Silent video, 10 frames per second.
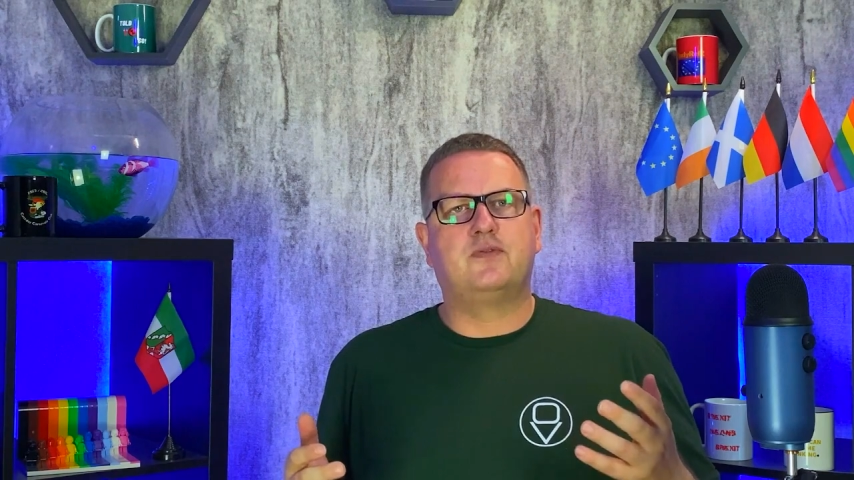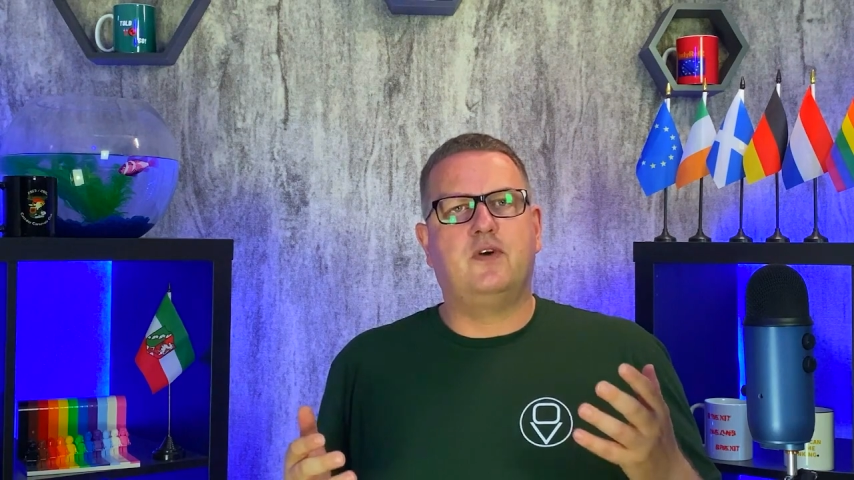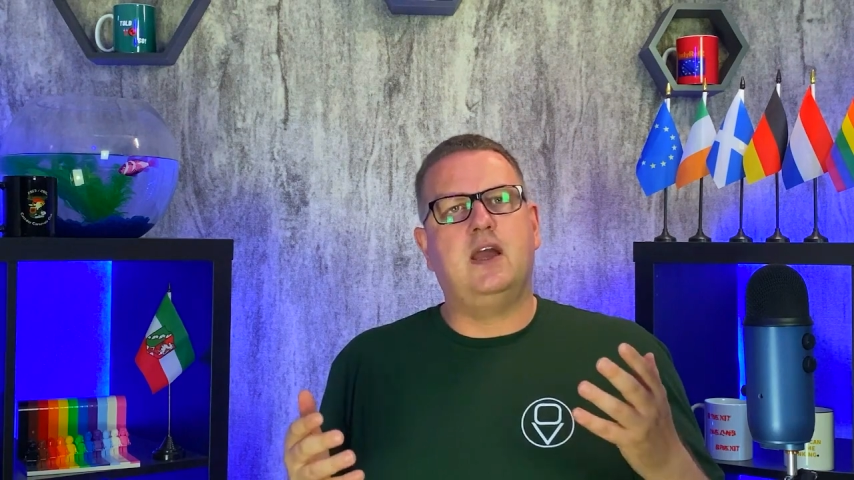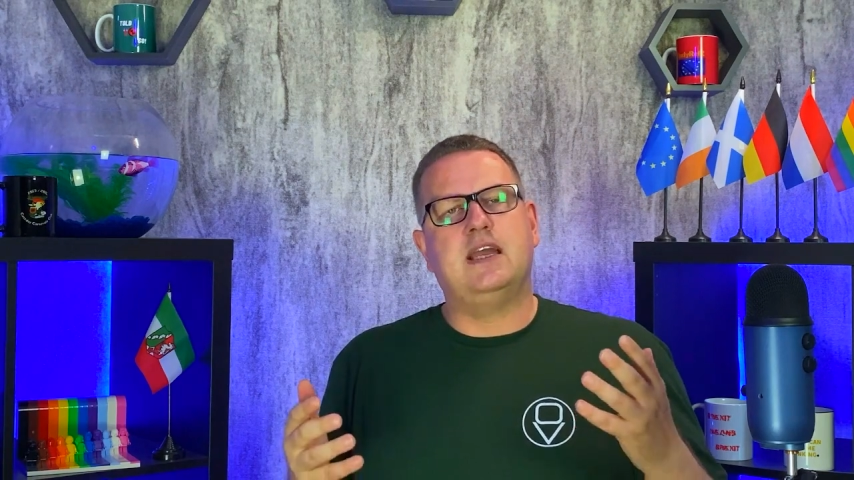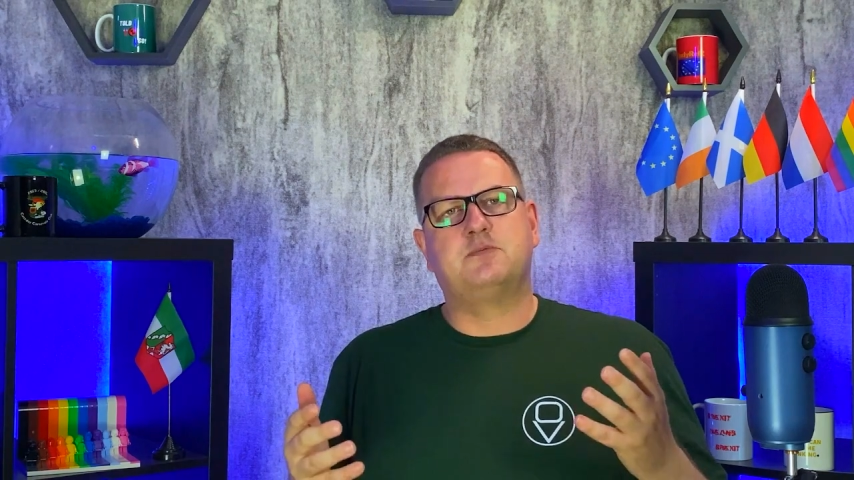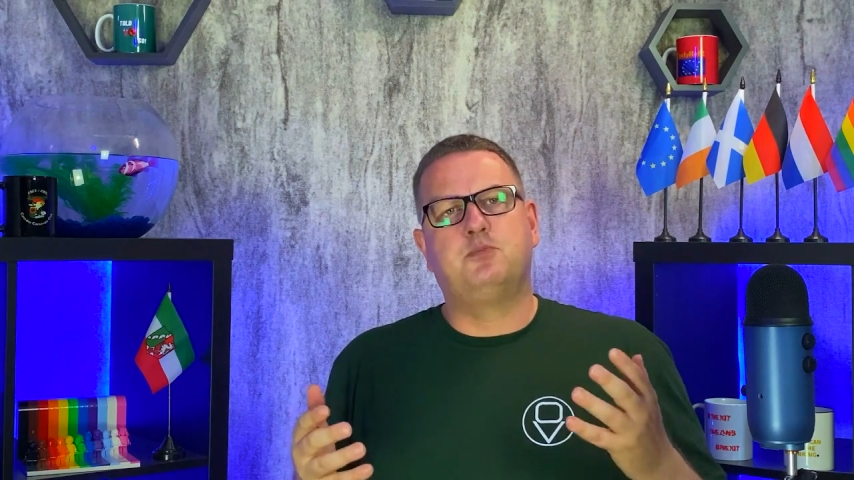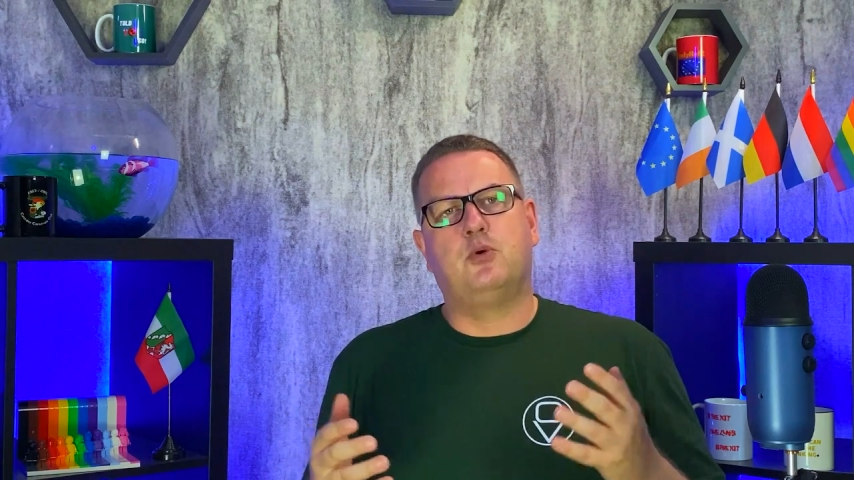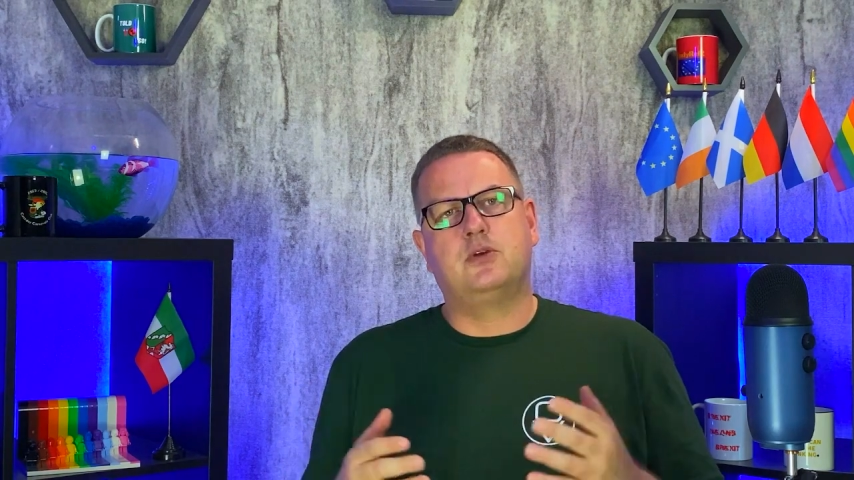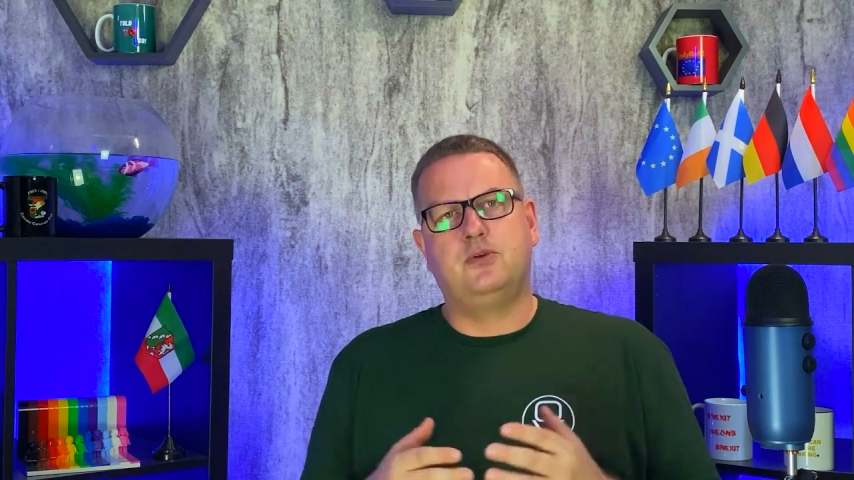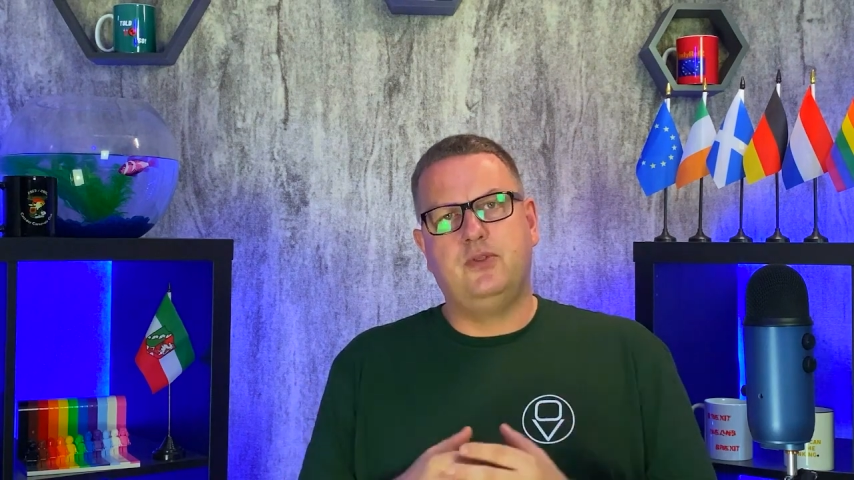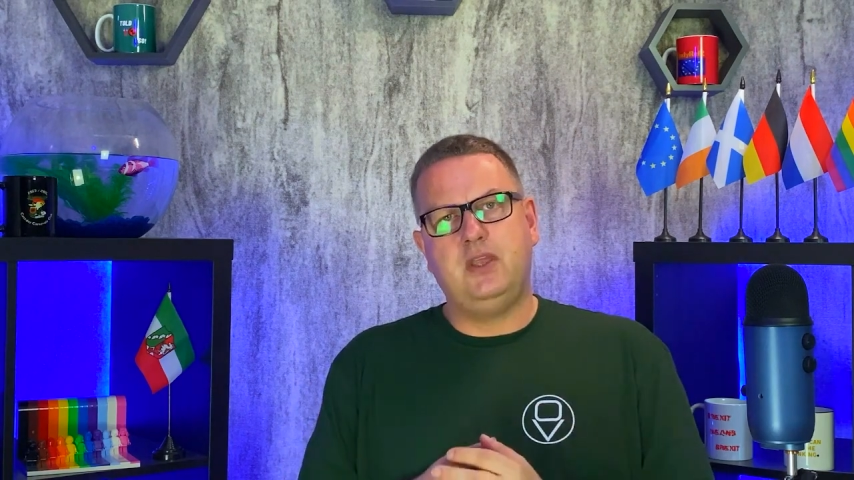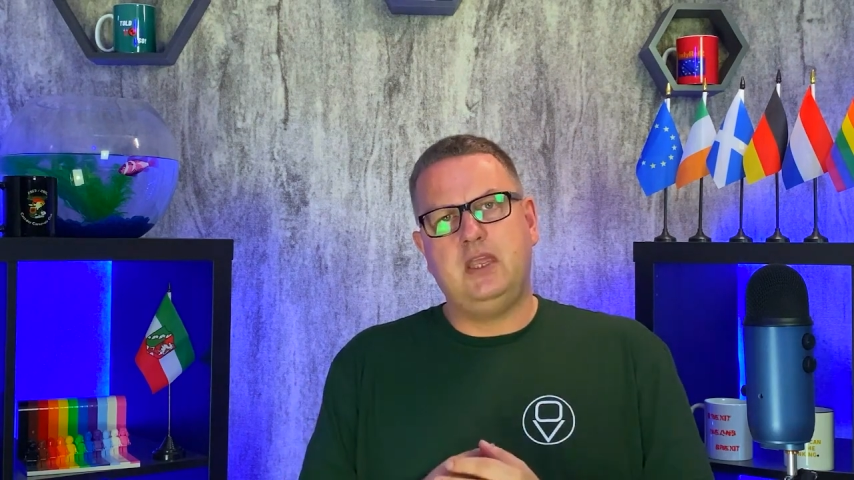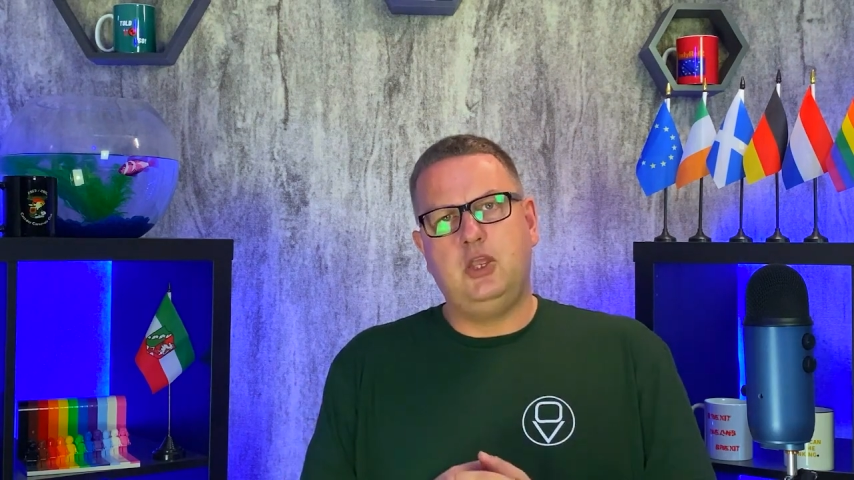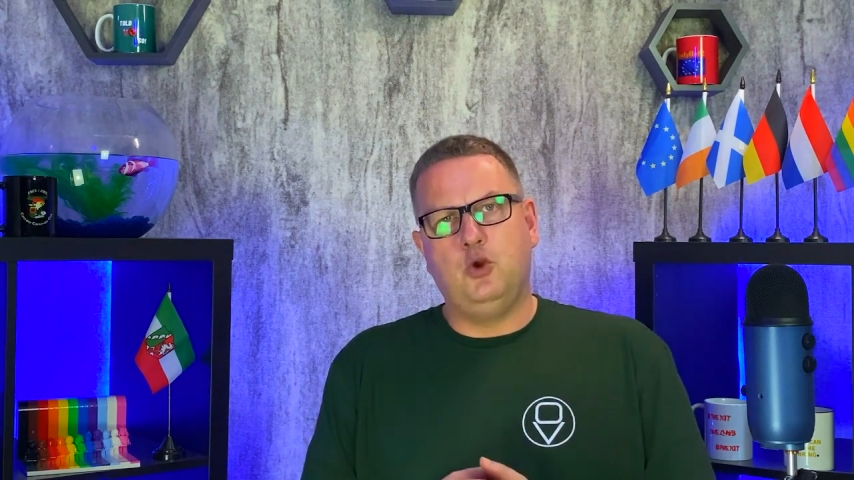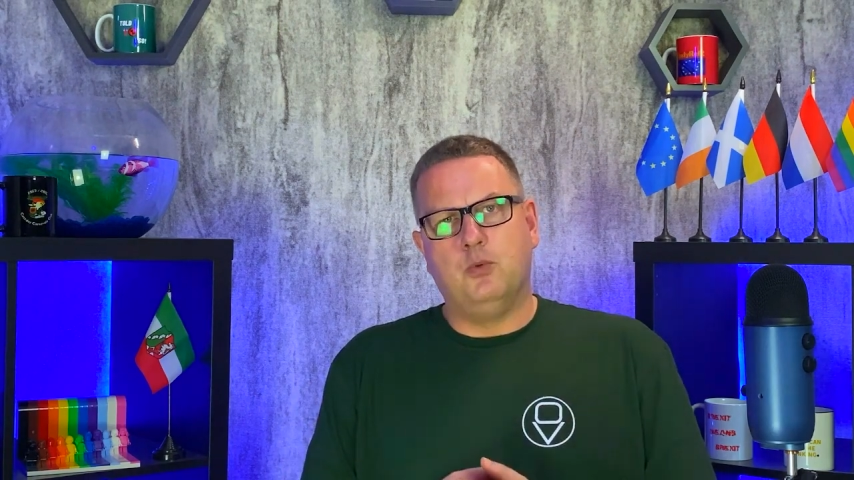for export to the
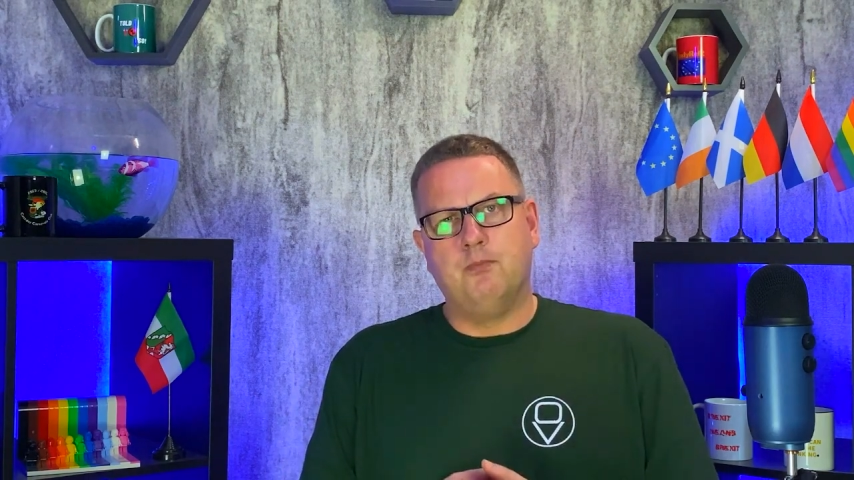EU.